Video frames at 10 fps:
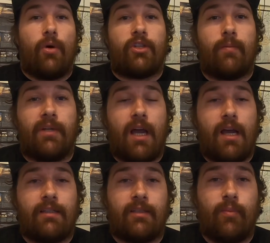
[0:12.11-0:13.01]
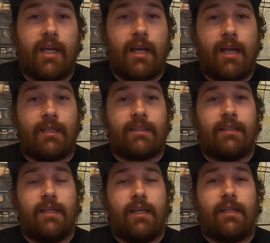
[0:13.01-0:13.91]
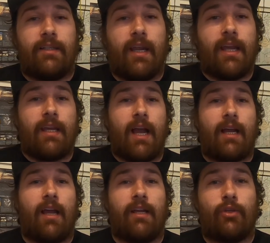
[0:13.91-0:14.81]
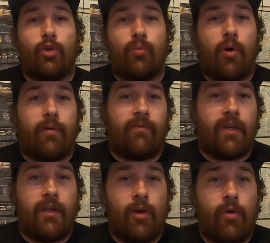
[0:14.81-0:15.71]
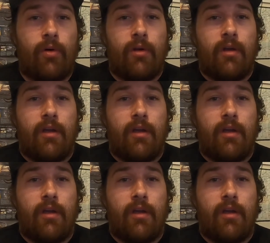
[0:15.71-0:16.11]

What's up guys, it's Beck Hikes, and today I got a two-part video